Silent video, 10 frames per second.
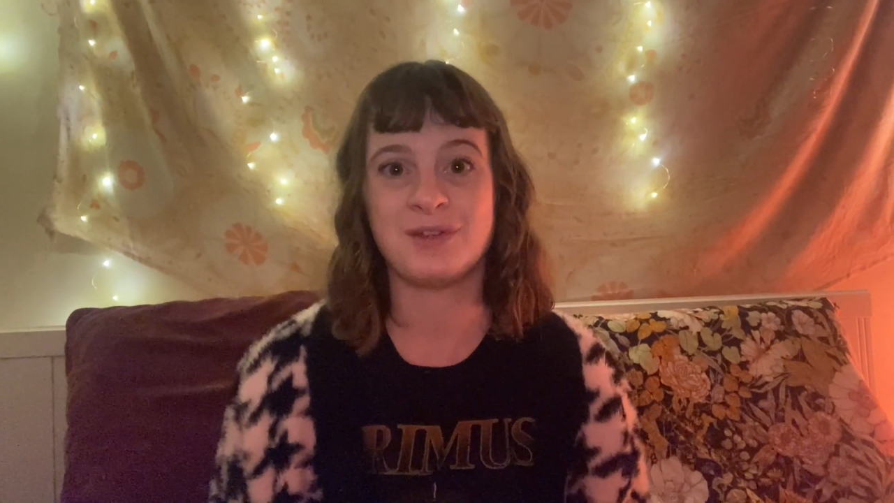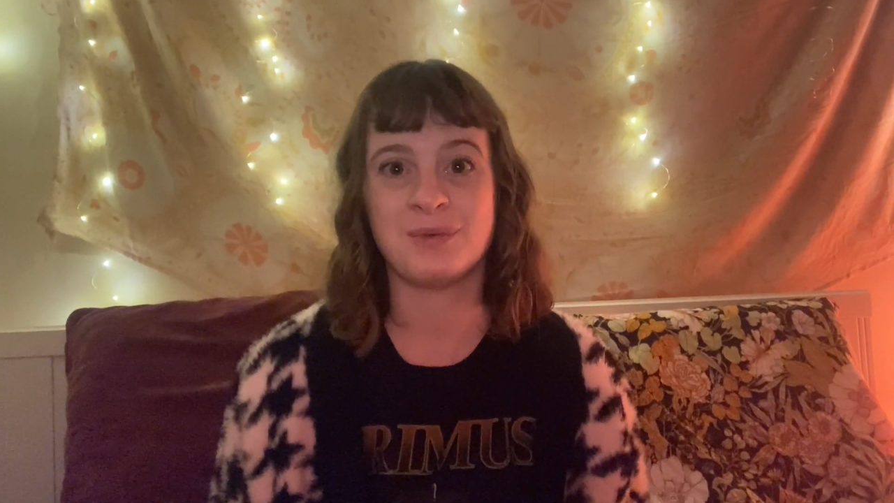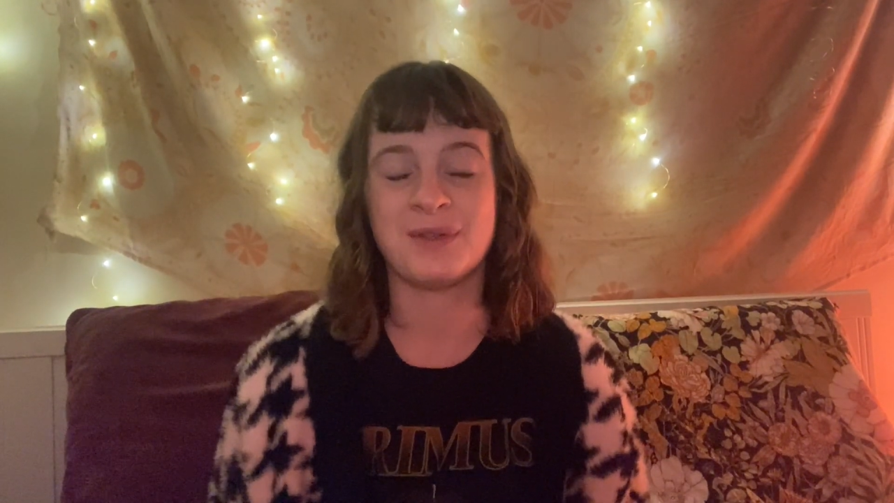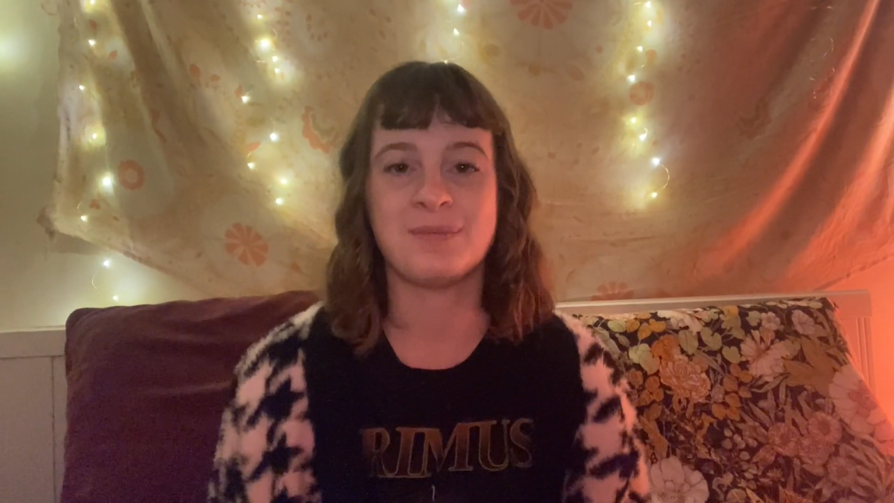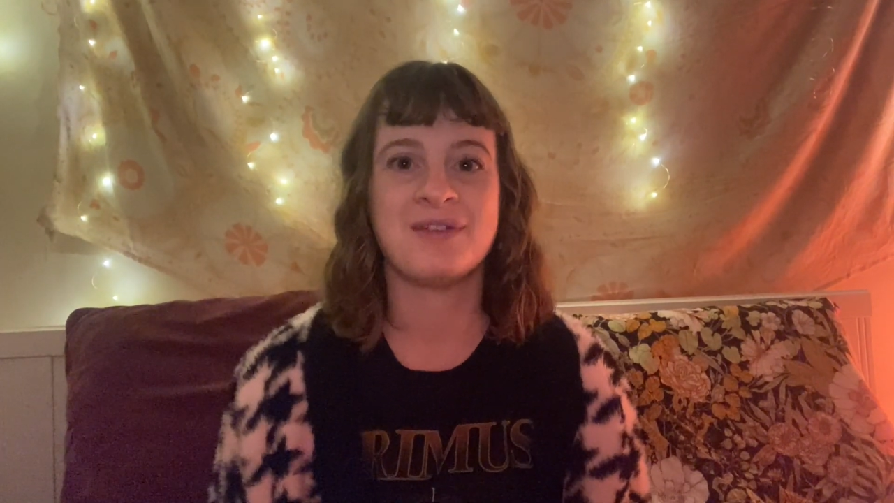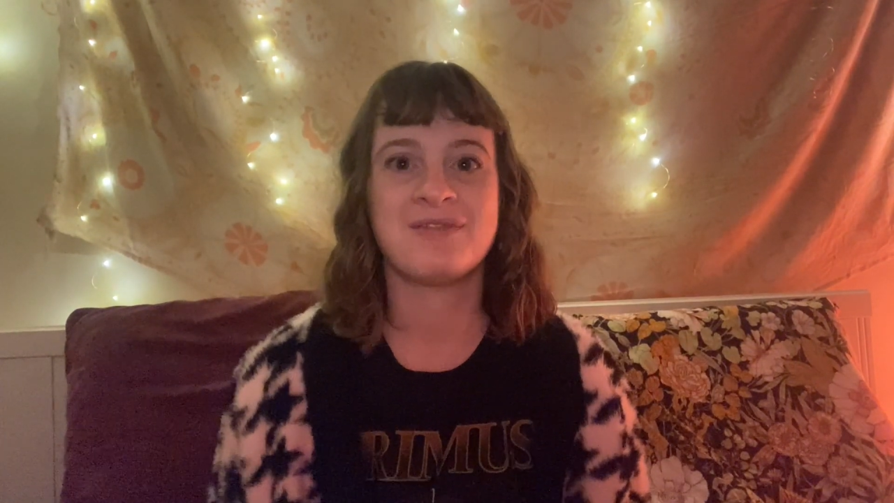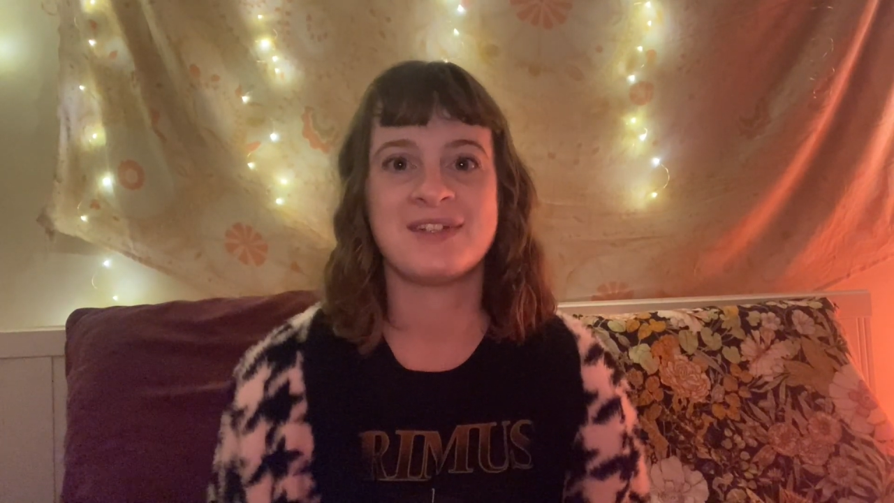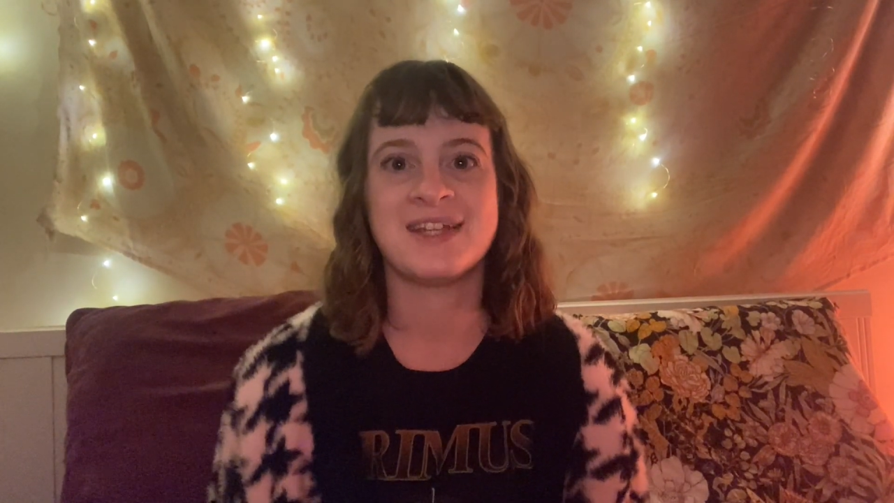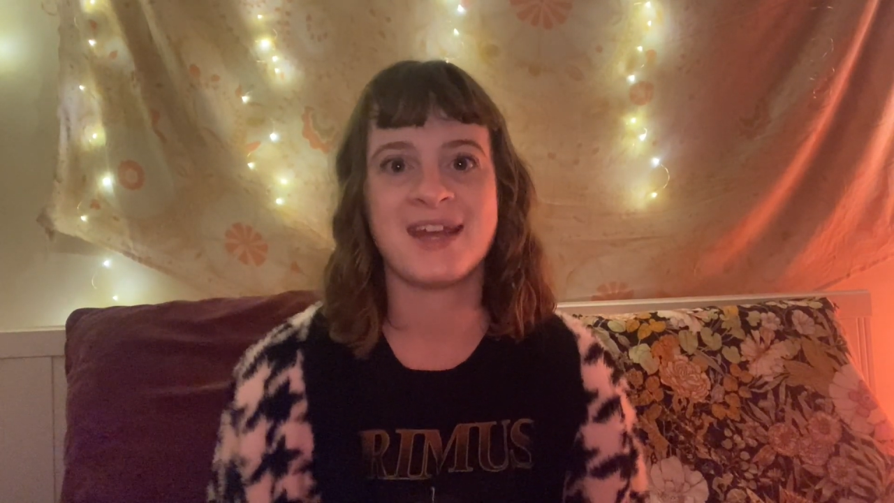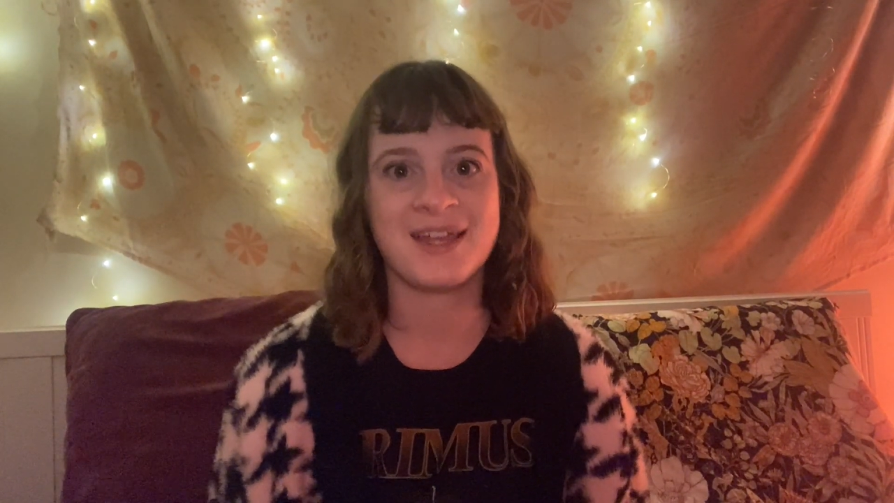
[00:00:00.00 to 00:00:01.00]
you with me for
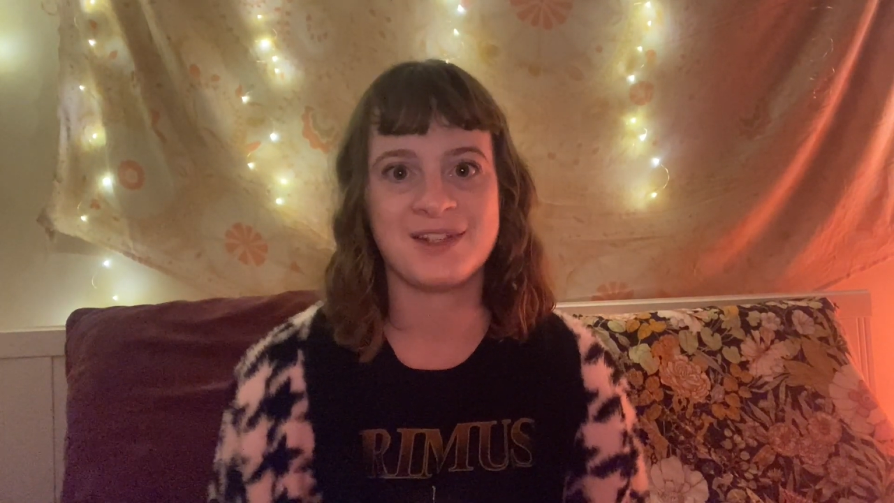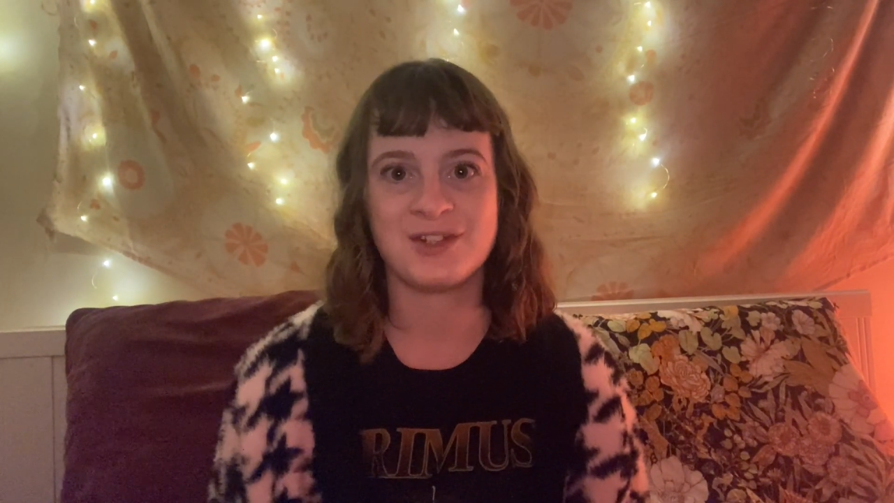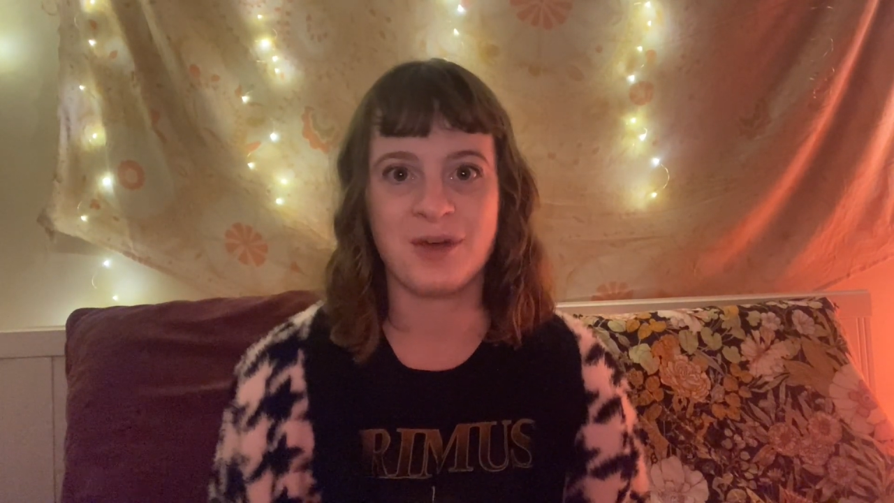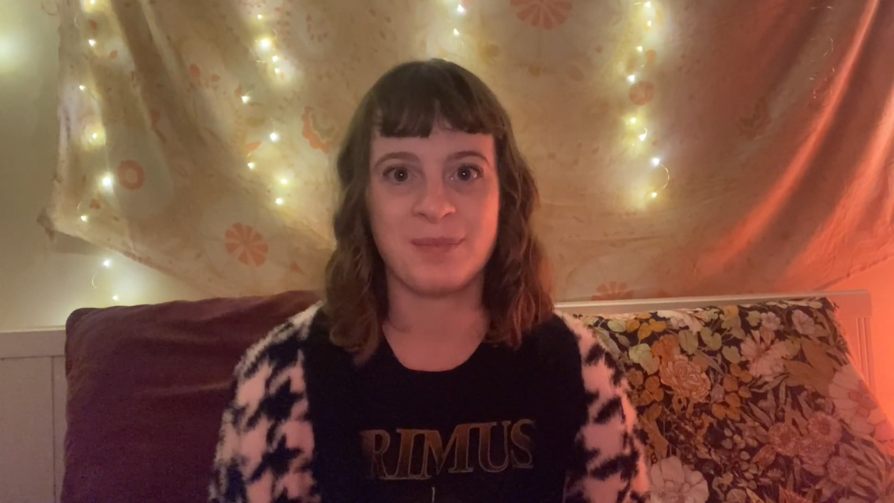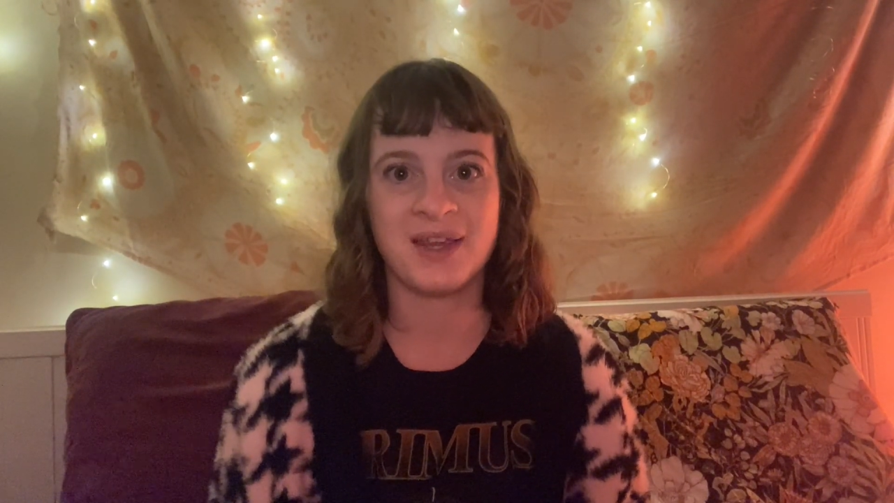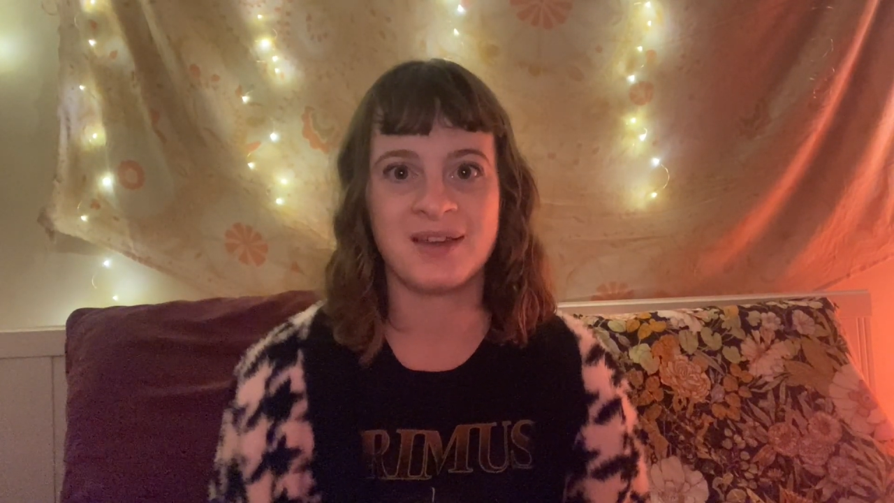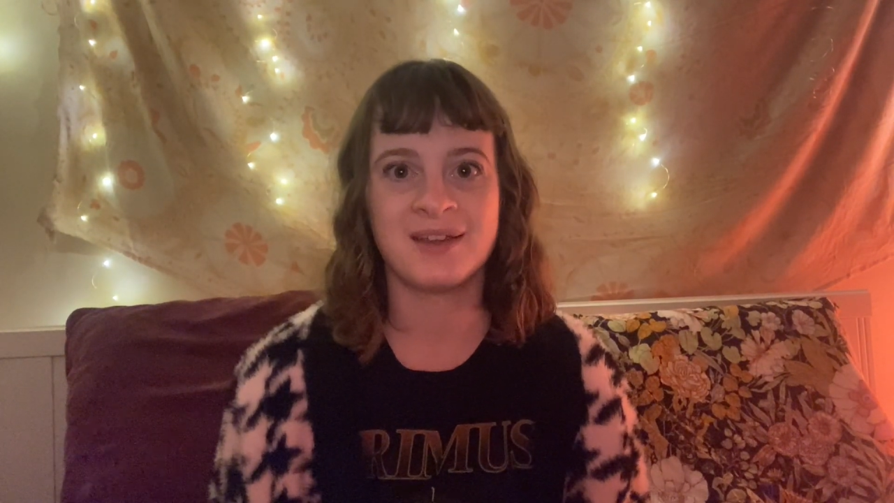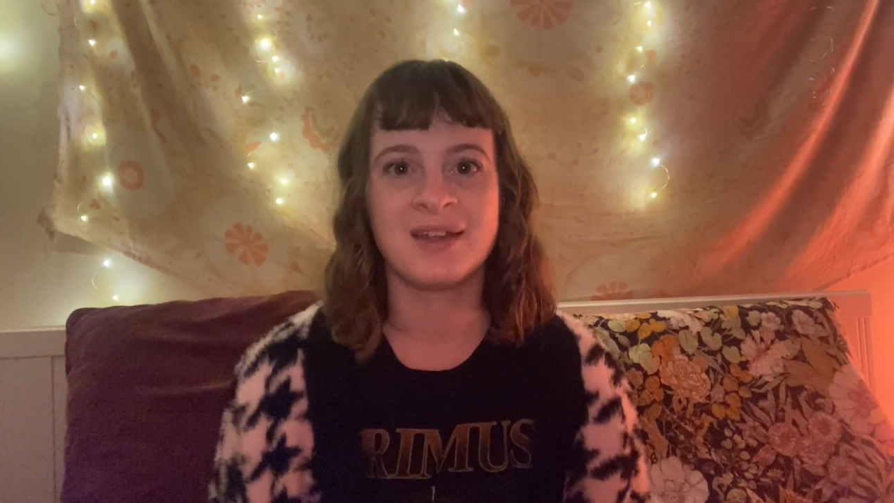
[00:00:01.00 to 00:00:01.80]
today's topic,